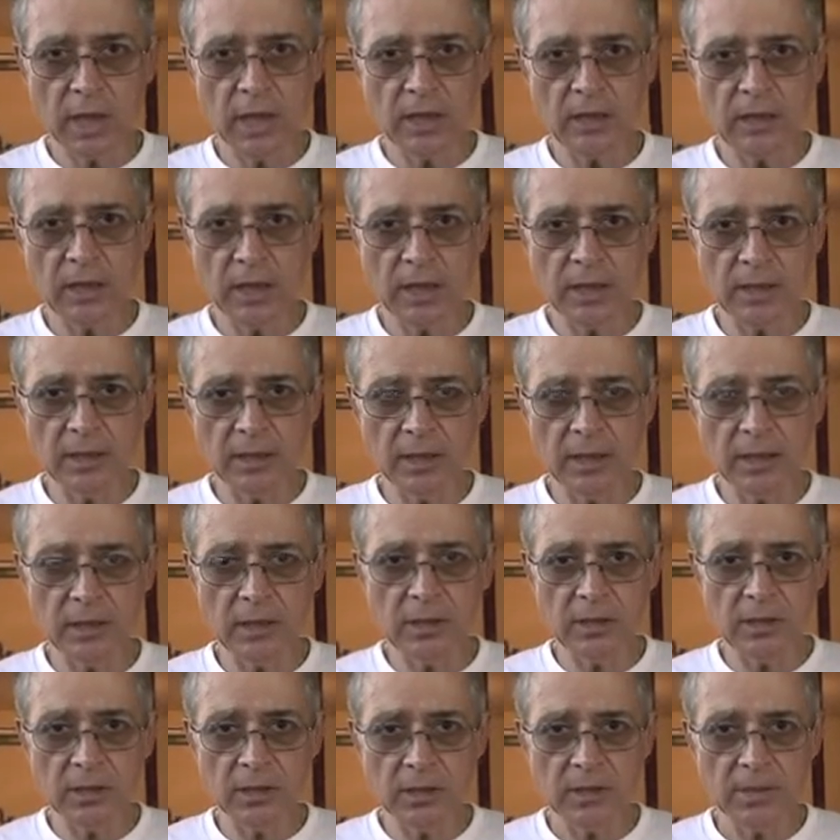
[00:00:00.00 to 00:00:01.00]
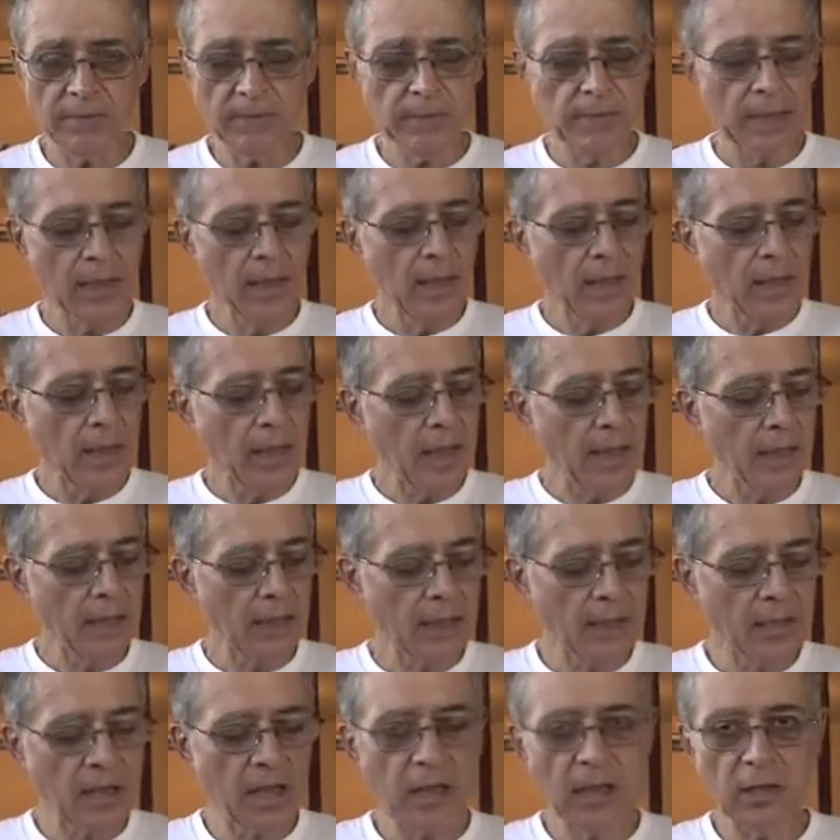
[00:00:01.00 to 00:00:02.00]
content is
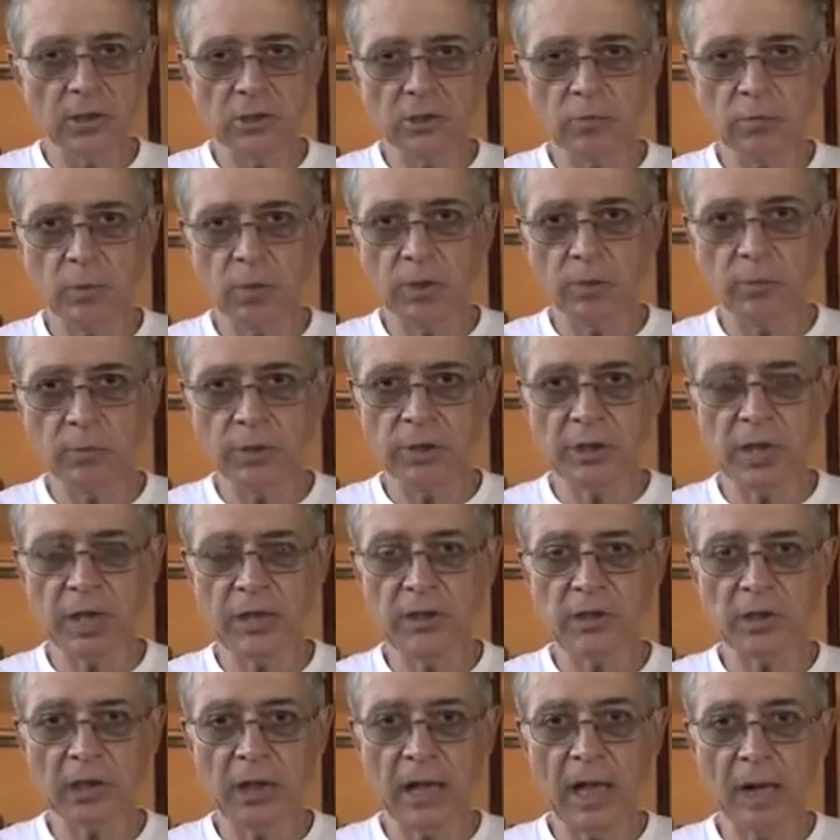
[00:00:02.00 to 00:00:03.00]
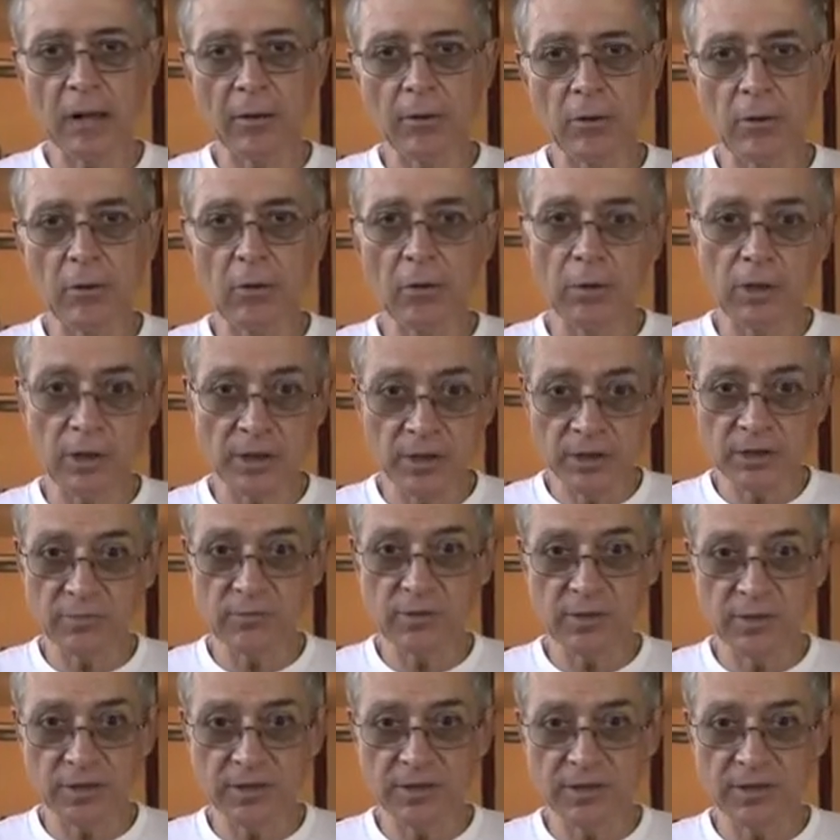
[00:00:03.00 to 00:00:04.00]
and tell us what the potential alcohol is,
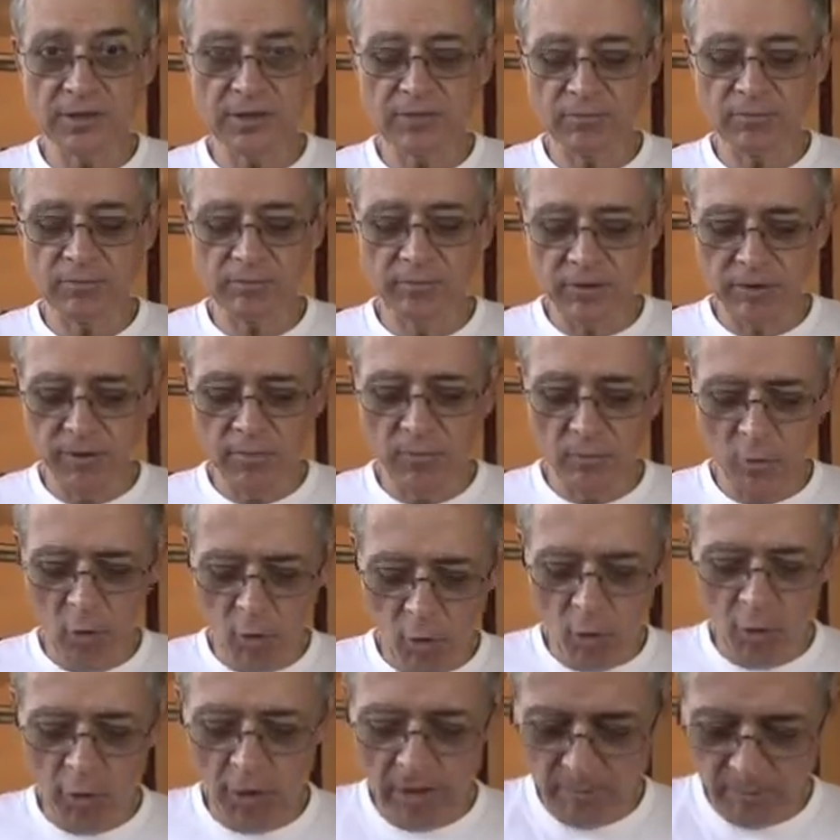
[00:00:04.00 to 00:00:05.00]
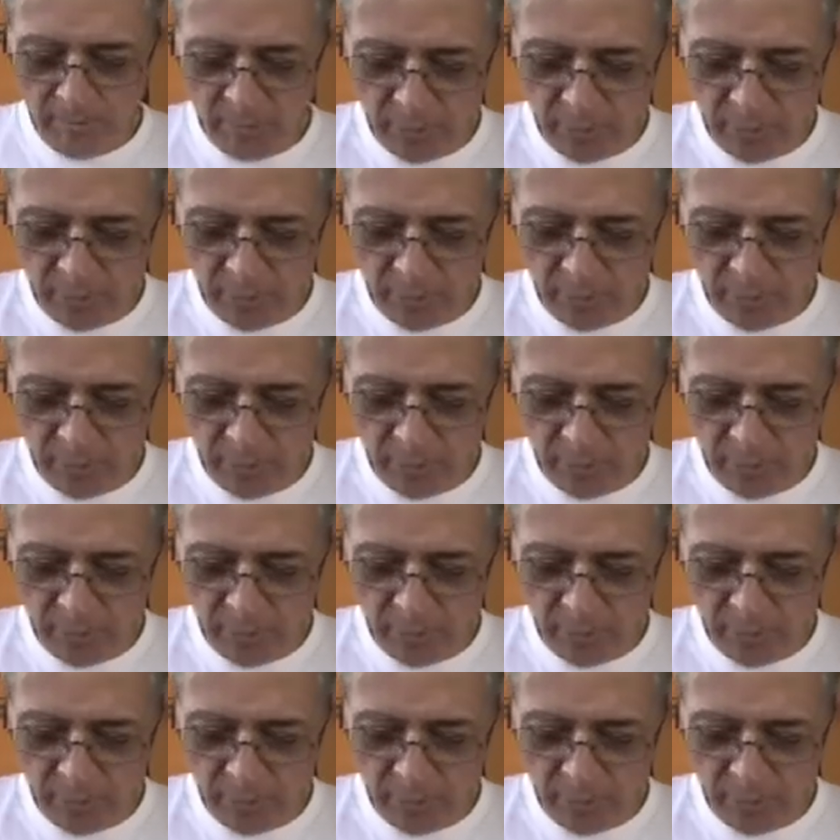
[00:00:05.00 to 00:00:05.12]
which is all